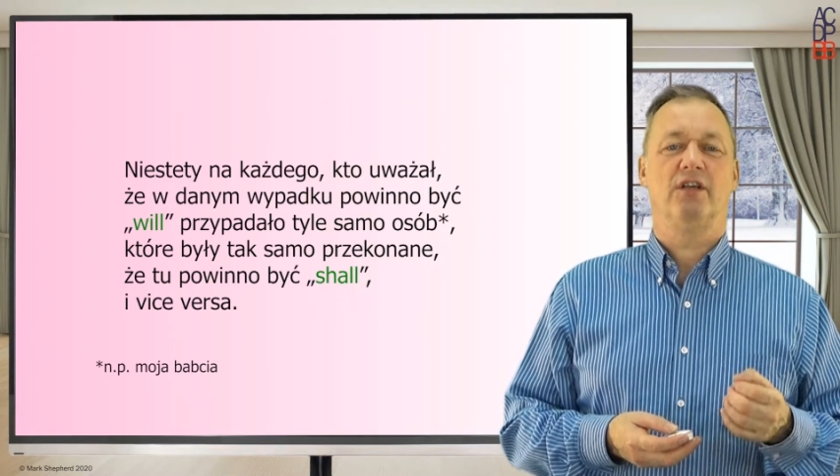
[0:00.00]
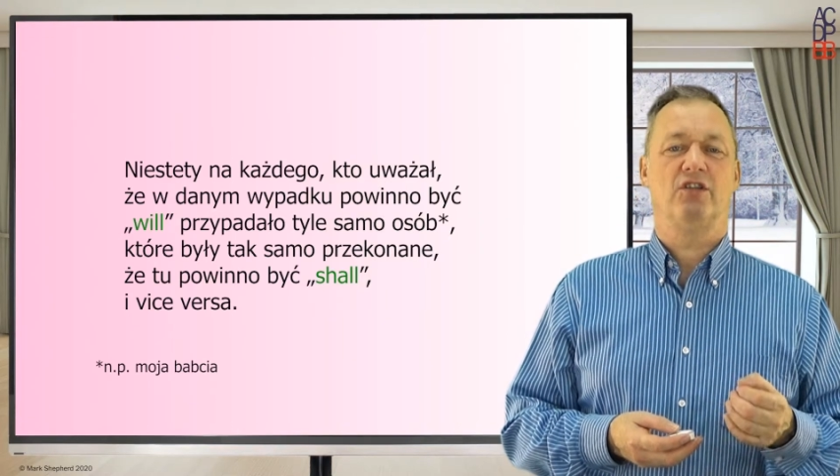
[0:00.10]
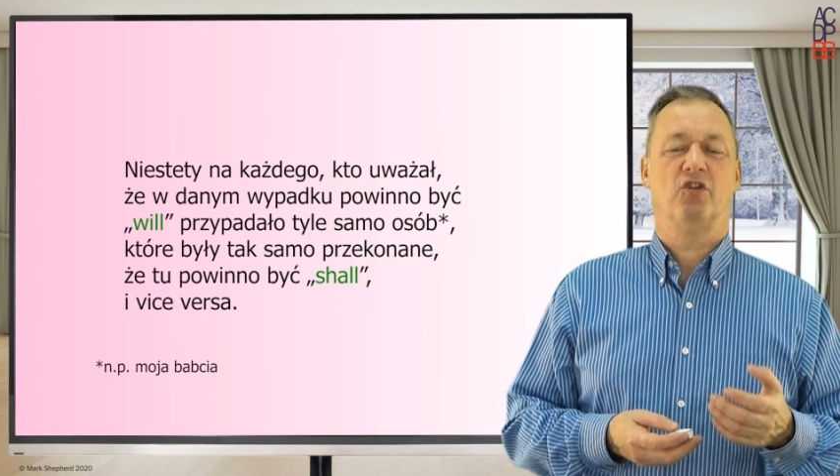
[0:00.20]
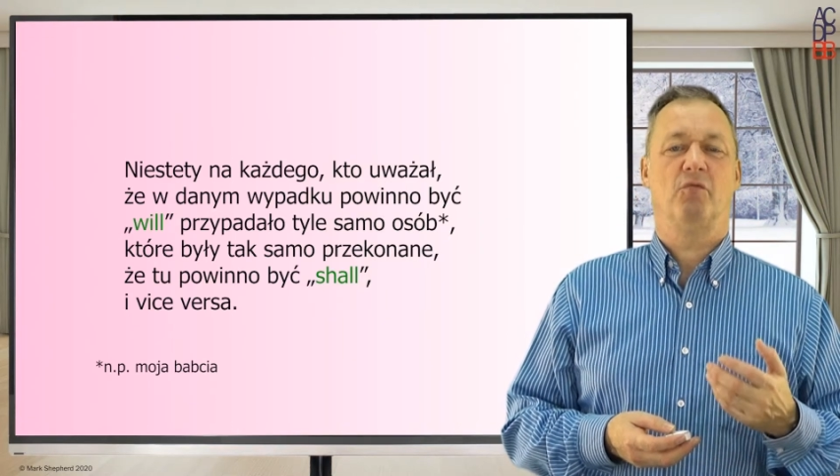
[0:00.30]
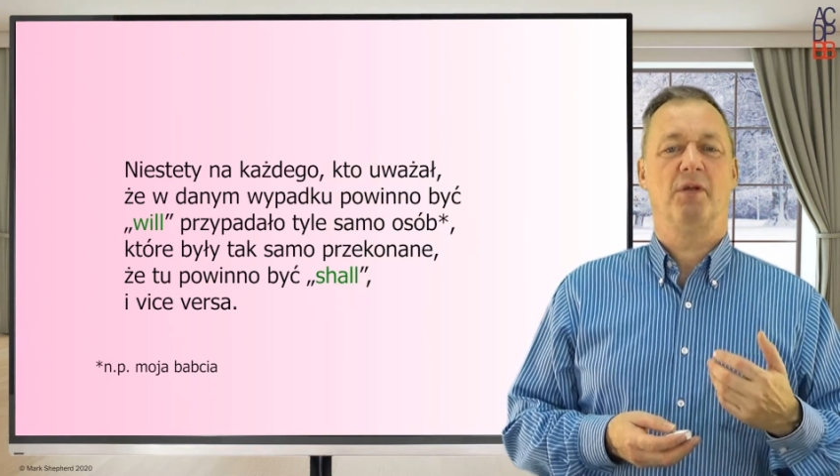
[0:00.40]
it
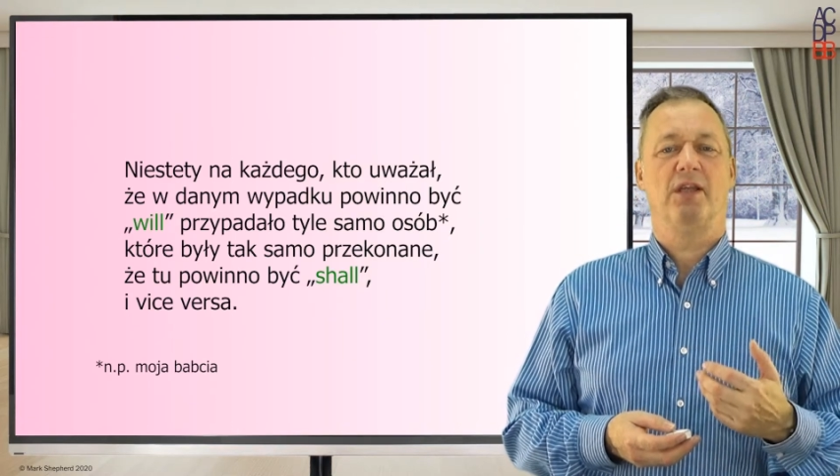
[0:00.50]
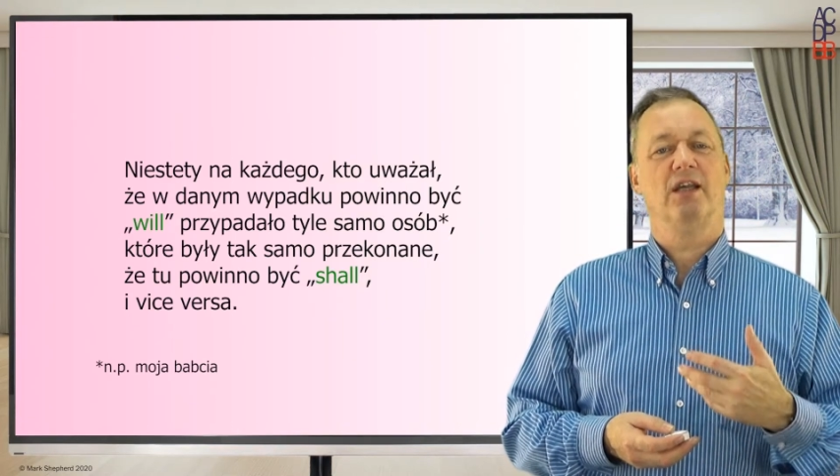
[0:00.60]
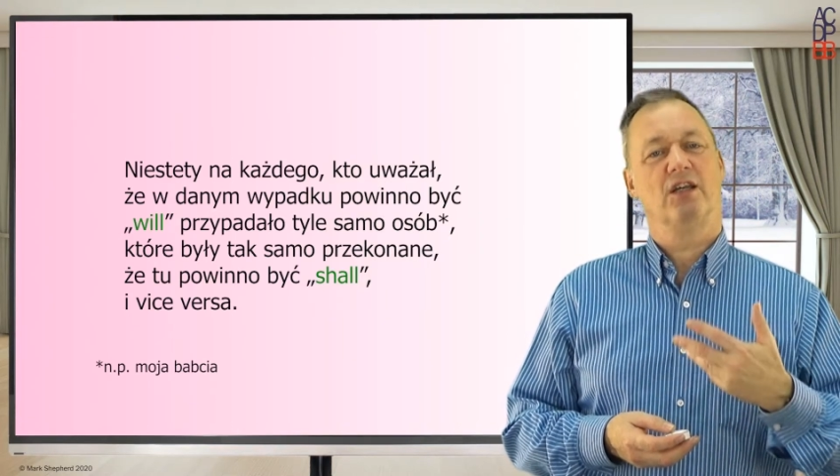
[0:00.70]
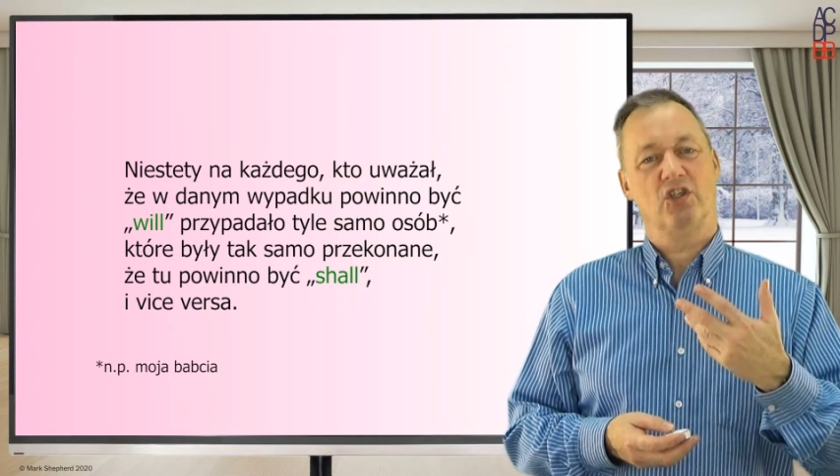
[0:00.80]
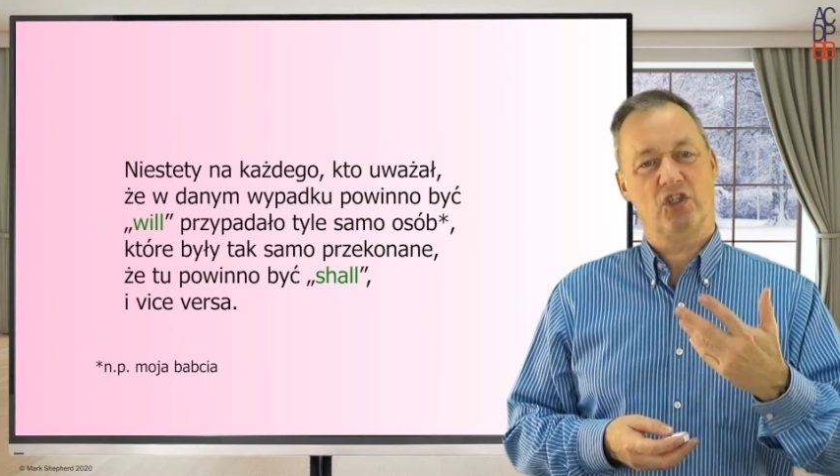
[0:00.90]
should be
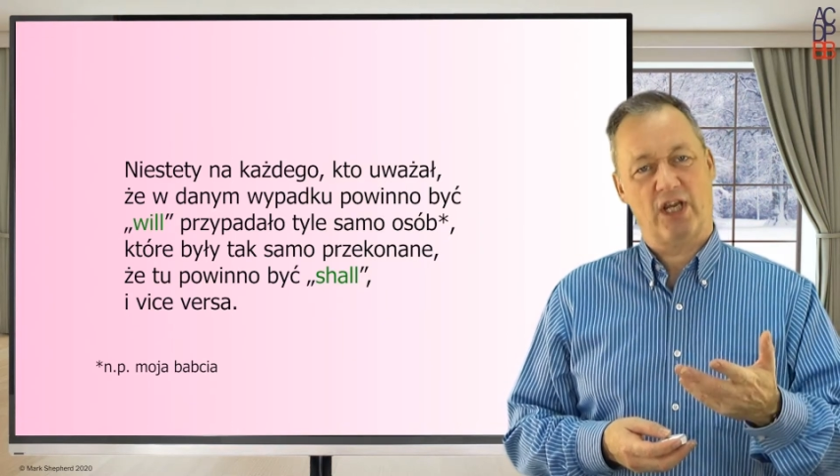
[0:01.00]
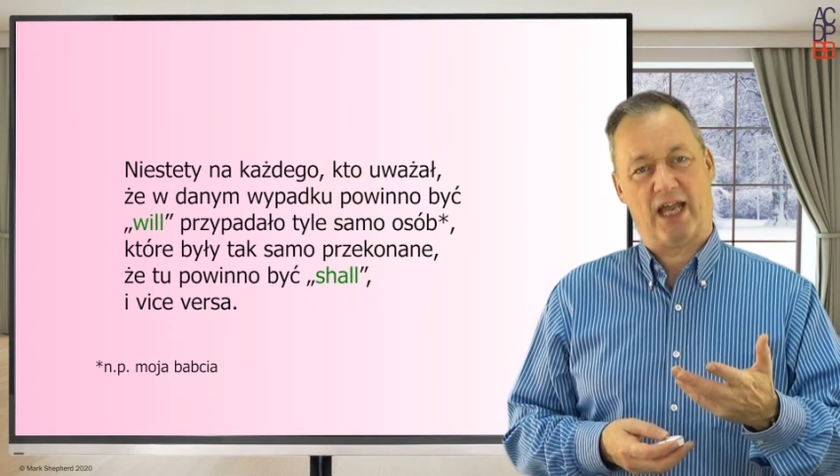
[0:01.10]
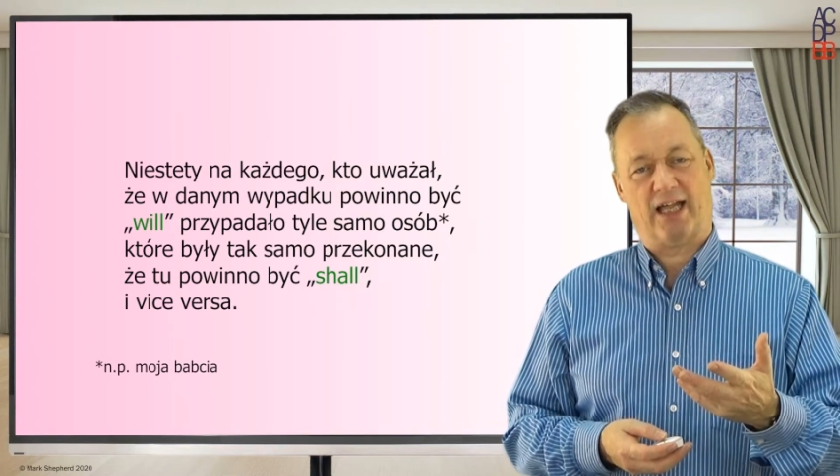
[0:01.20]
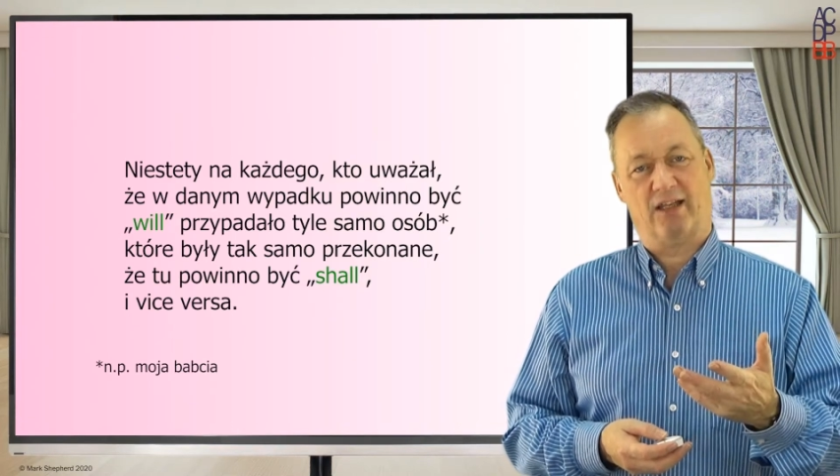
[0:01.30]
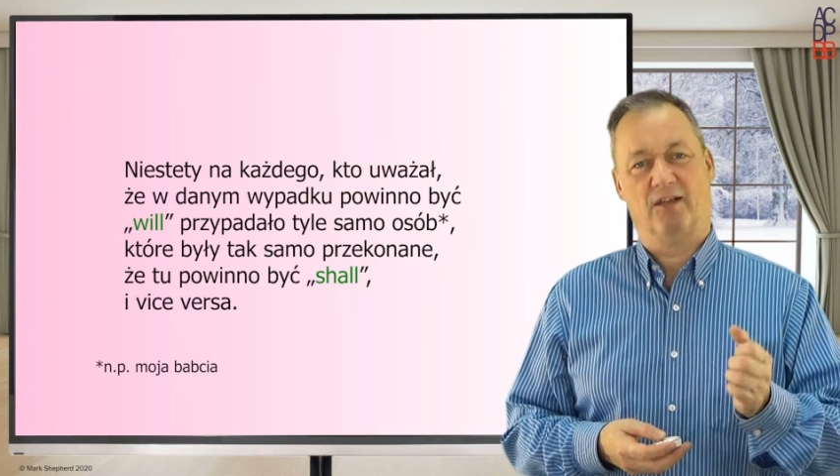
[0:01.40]

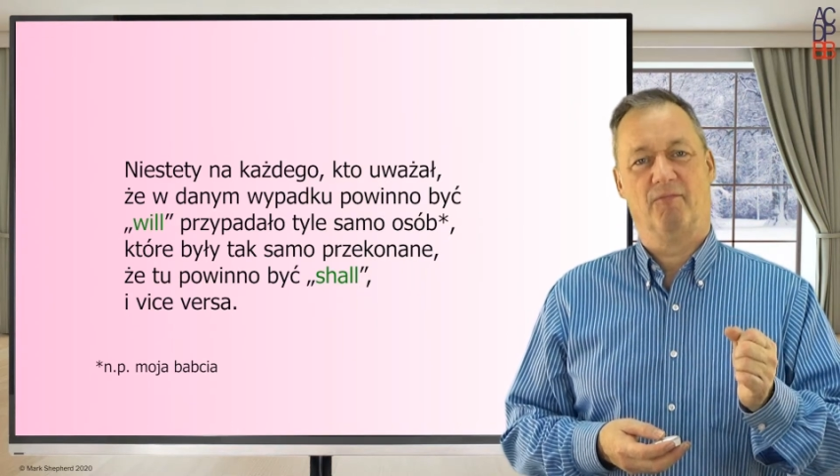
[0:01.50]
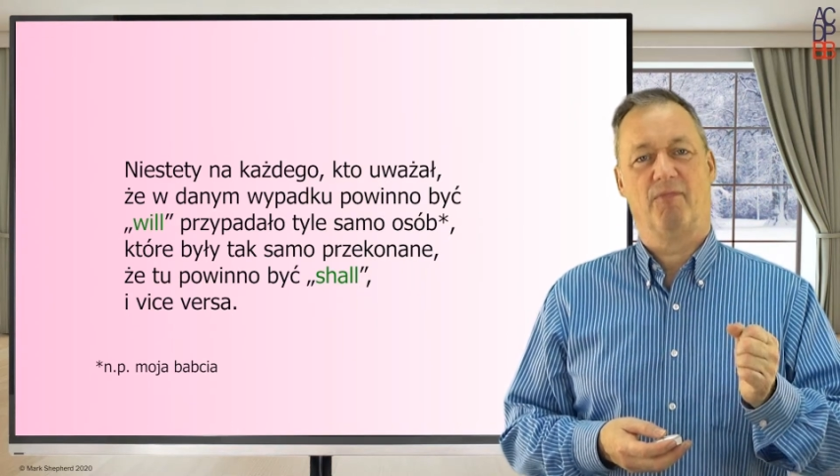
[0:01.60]
shall,